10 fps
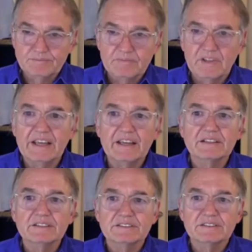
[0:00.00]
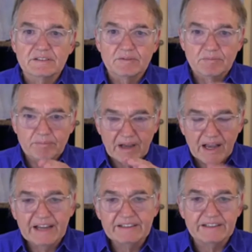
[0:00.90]
is
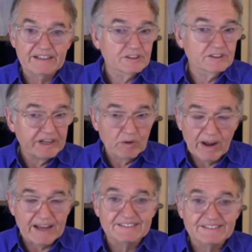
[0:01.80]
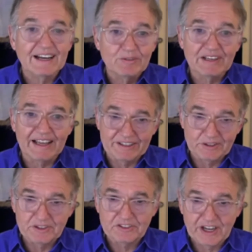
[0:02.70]
behind it is a request. I would like you
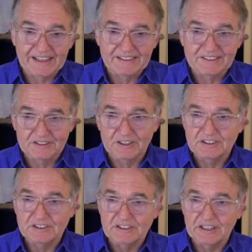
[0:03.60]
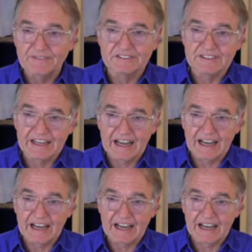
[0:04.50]
to change. So there's a difference. And
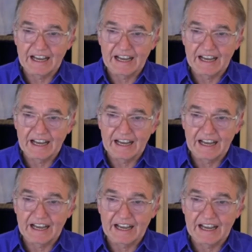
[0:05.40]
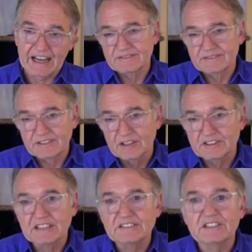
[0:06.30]
I rather than, you know, there's
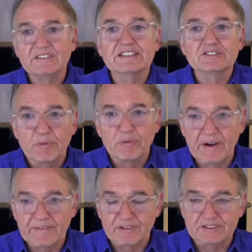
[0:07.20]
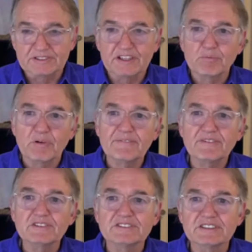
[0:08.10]
such a thing as a preference, and a
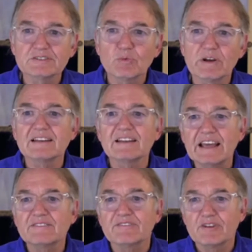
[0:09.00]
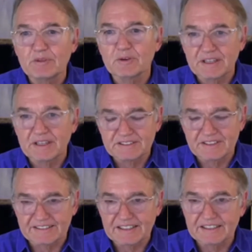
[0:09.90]
preference is what I'd like from you is
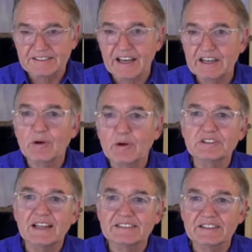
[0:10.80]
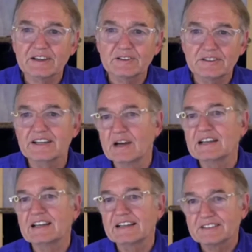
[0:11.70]
this. I say, honey, where would you like to go to dinner? Well,
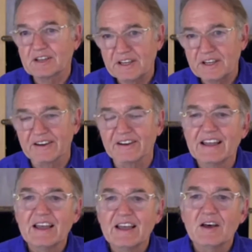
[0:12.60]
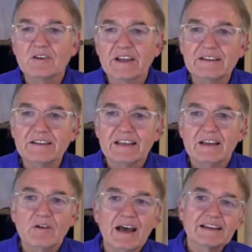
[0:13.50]
I'd like to go here. Okay,
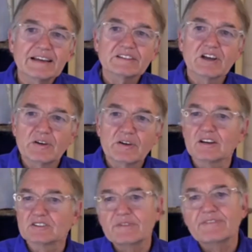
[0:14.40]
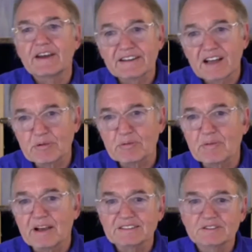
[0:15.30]
well, I'd like to go here. So we find a
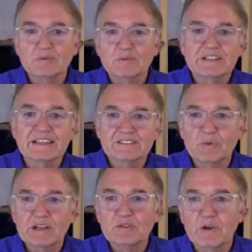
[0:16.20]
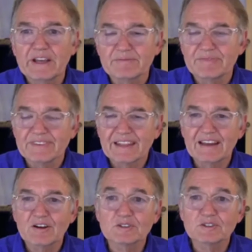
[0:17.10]
compromise, who we get the win-win.
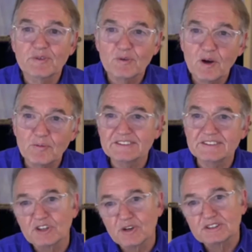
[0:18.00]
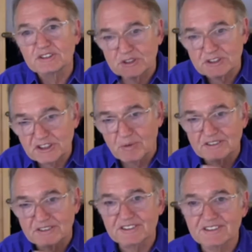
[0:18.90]
And of course, for romance, you always do what she
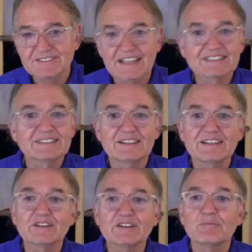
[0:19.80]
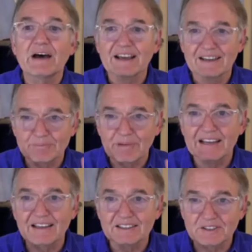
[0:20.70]
wants. That's another
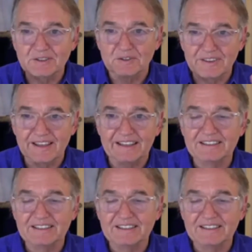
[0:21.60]
biological thing,